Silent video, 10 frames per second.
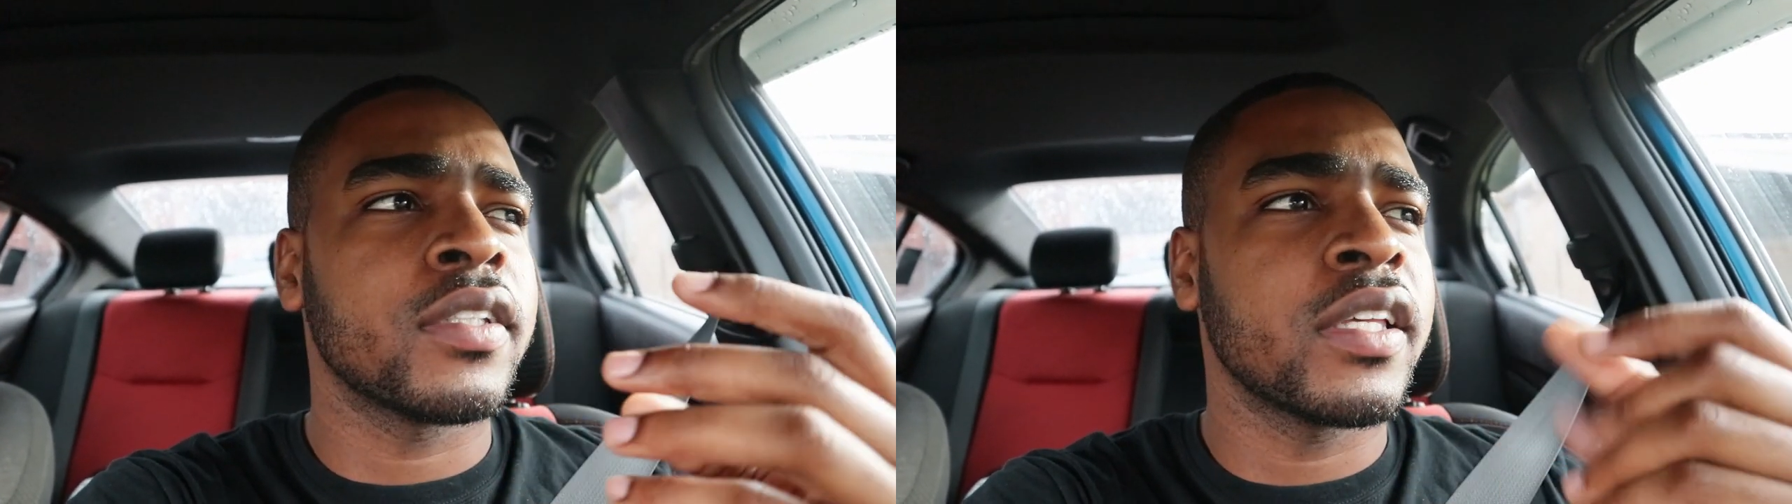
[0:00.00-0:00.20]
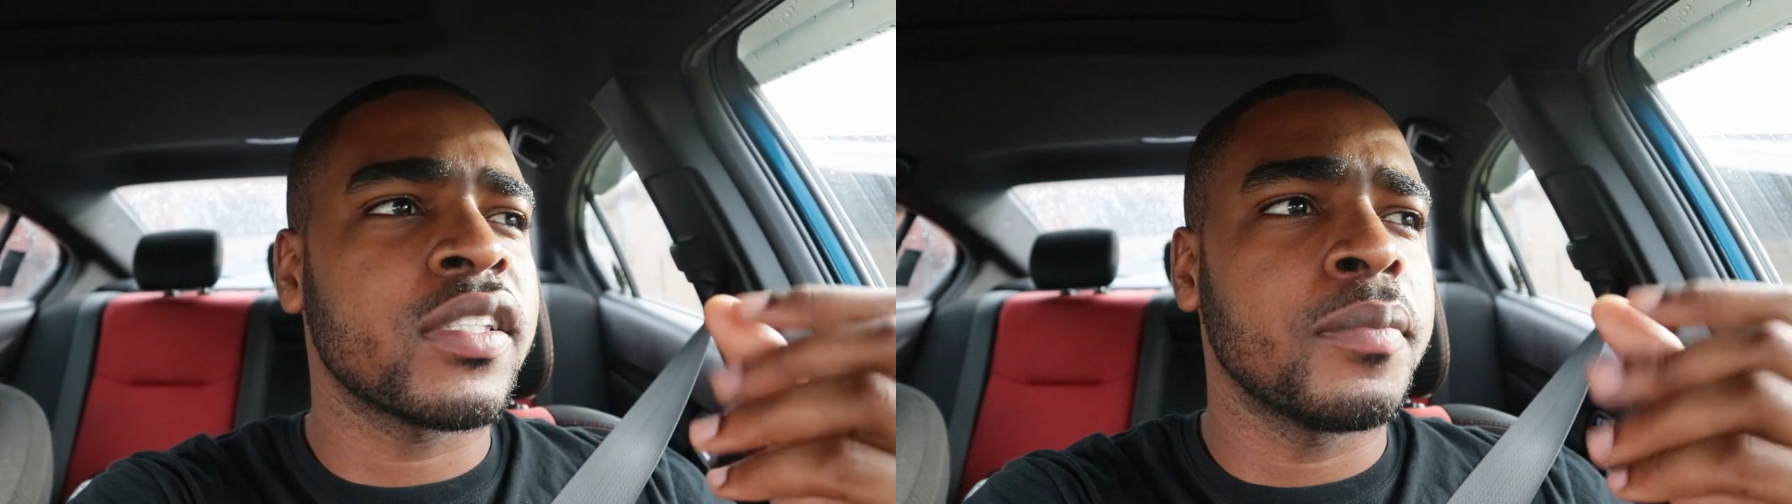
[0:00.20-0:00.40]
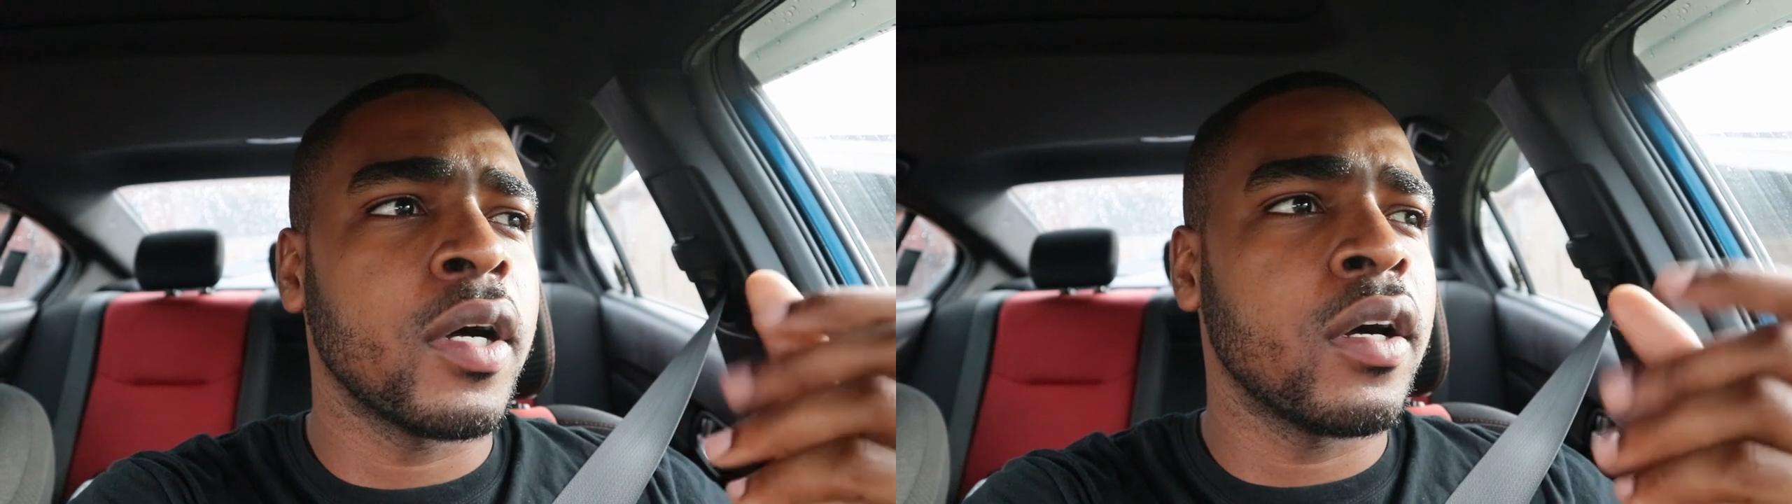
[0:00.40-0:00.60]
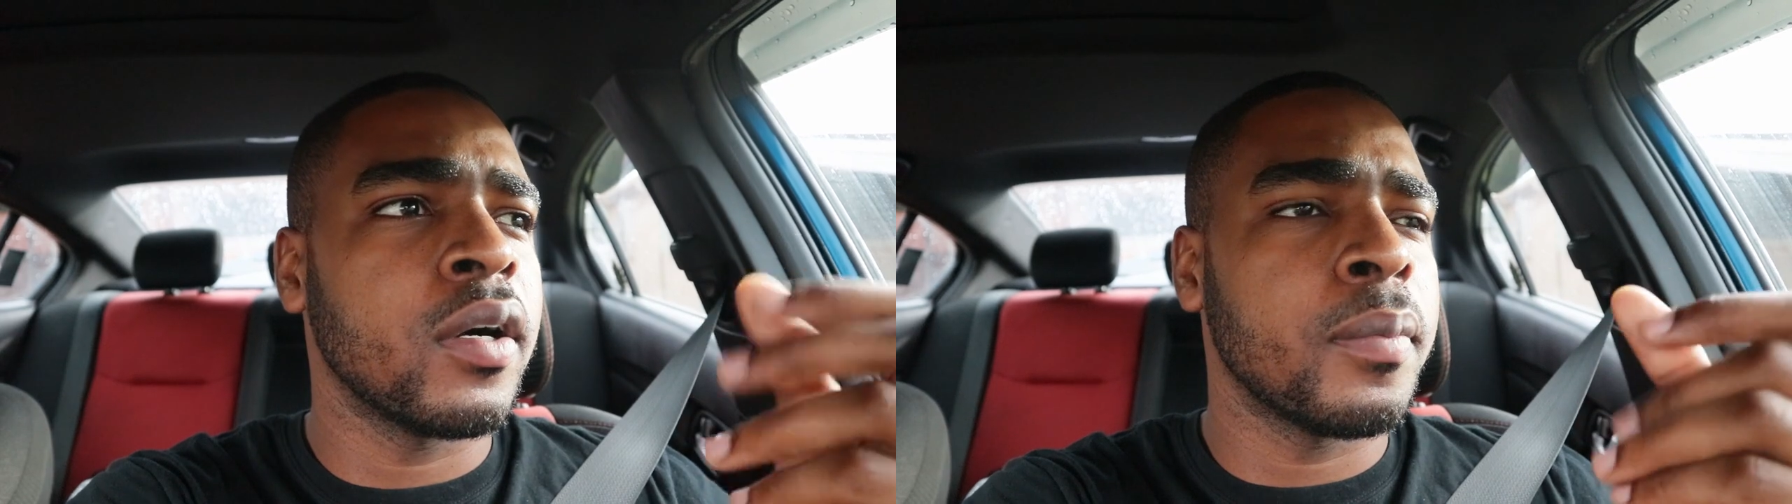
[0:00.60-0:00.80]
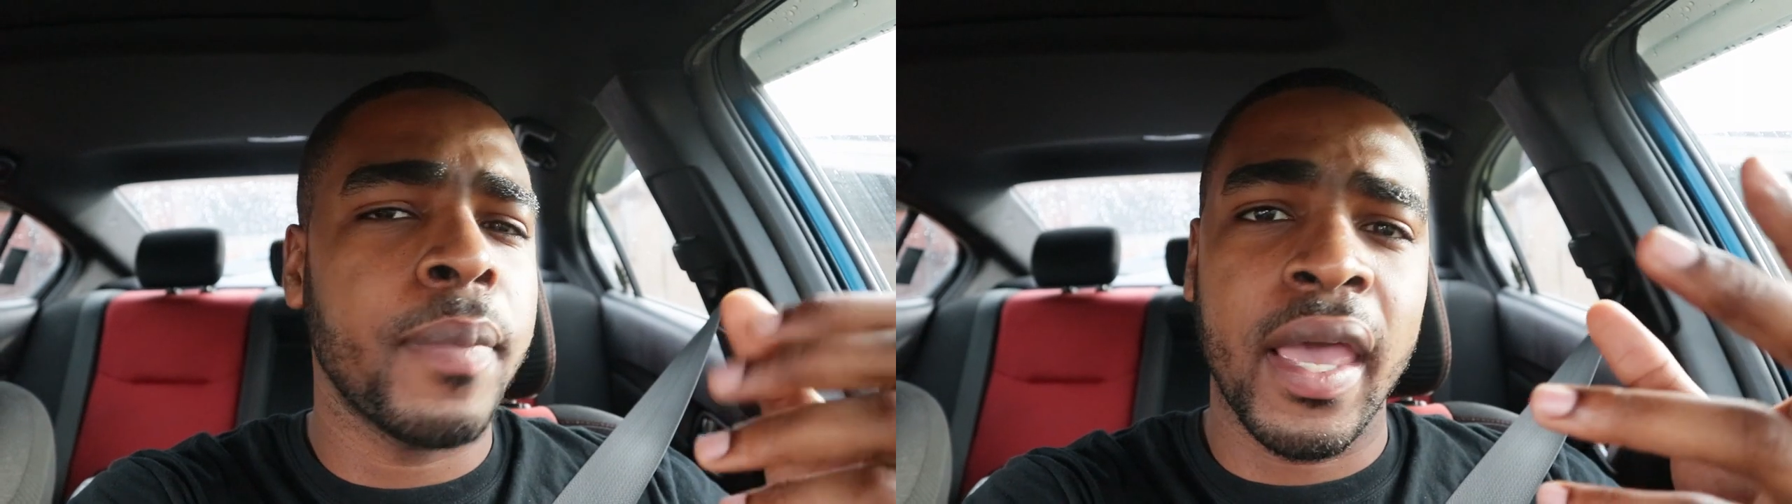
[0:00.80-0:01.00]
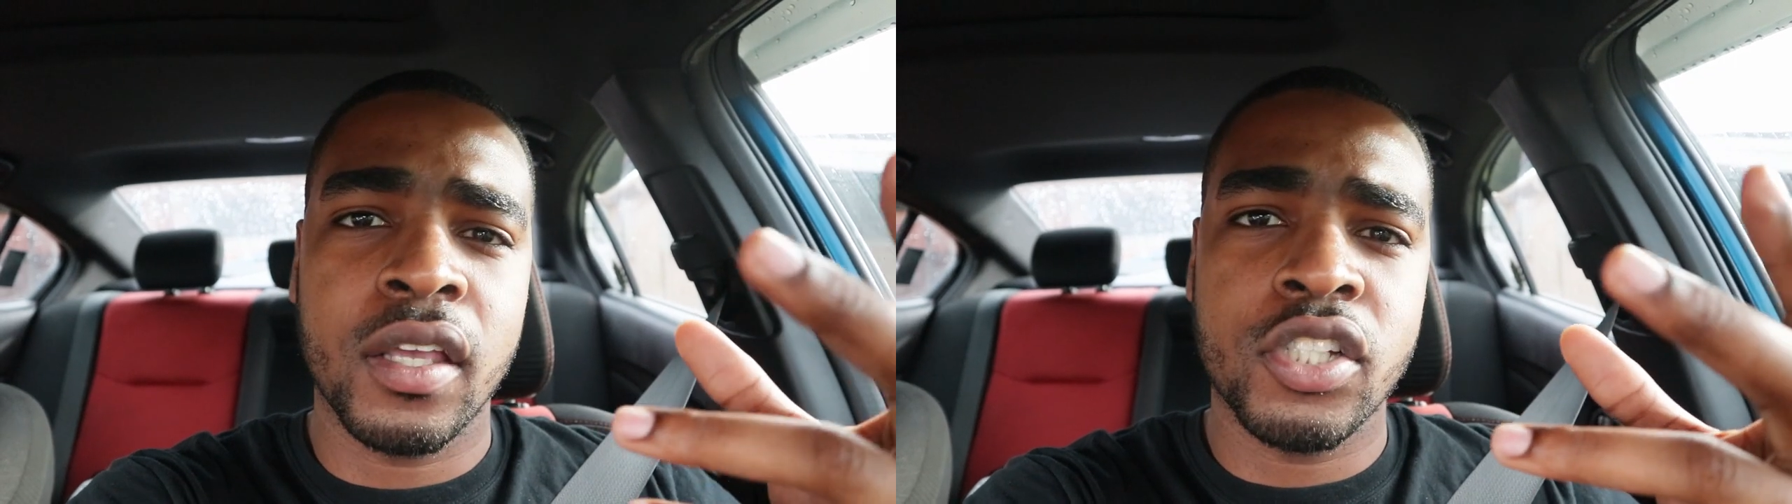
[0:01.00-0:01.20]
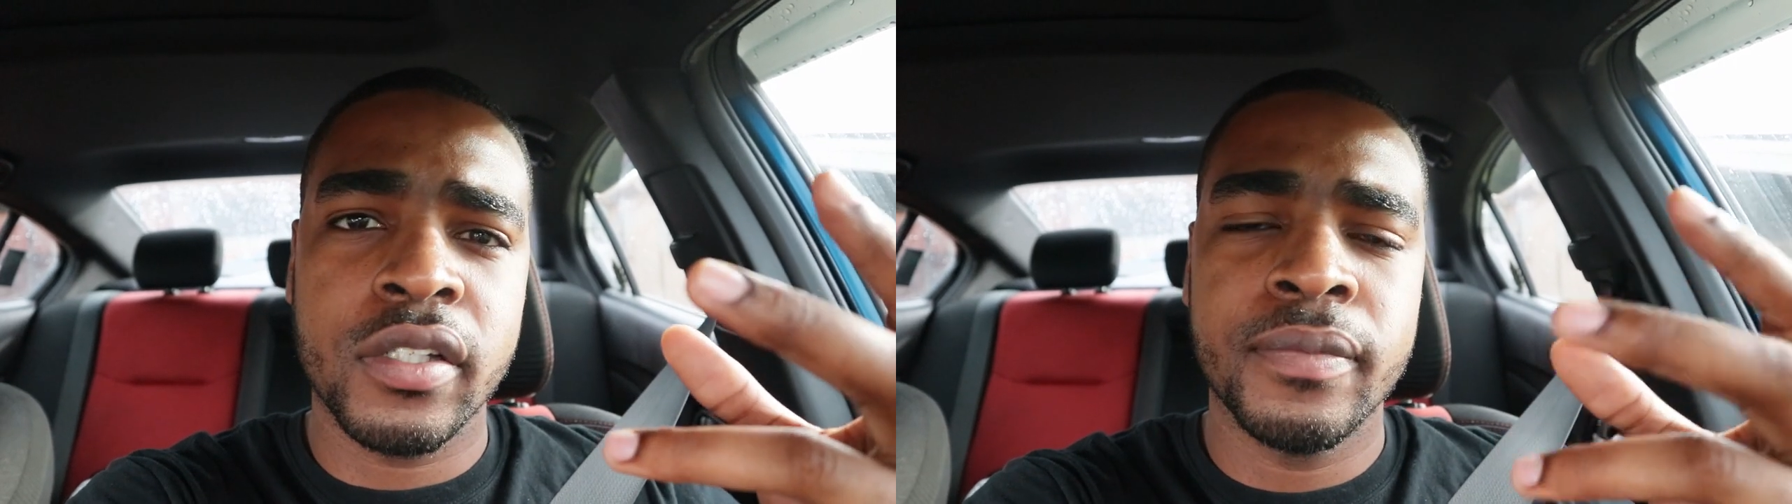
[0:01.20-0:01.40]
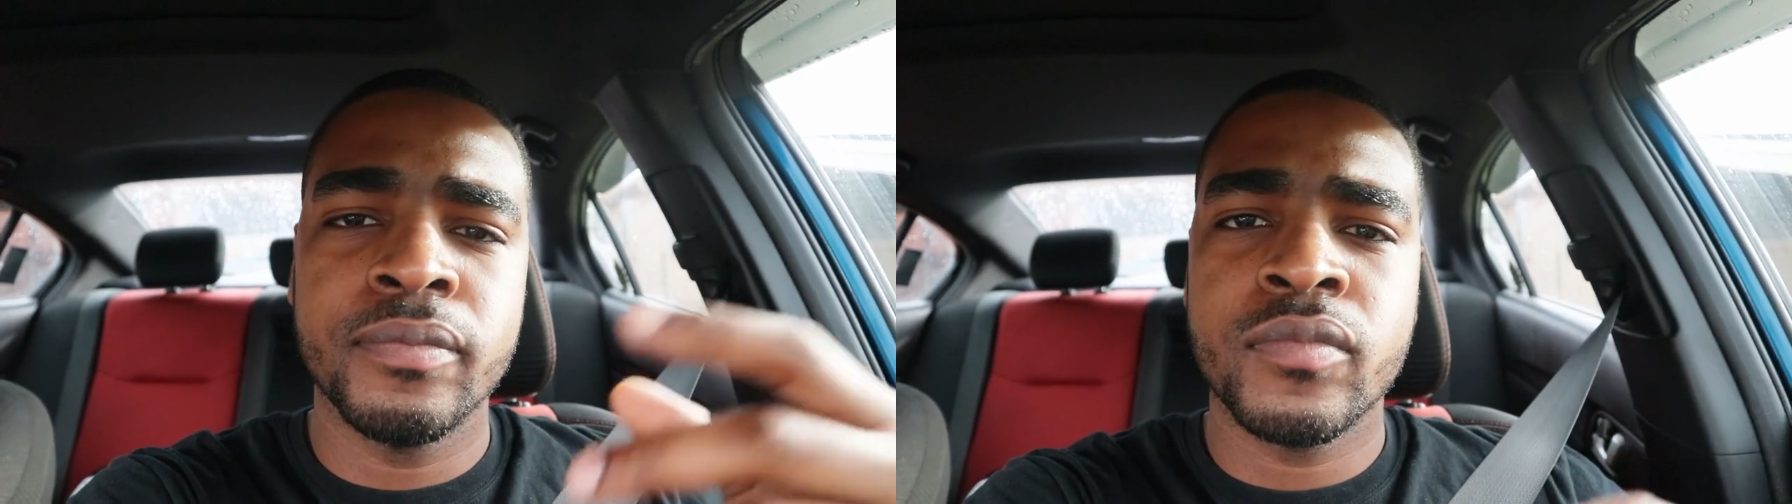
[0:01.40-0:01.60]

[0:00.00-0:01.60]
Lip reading: to get some packaging,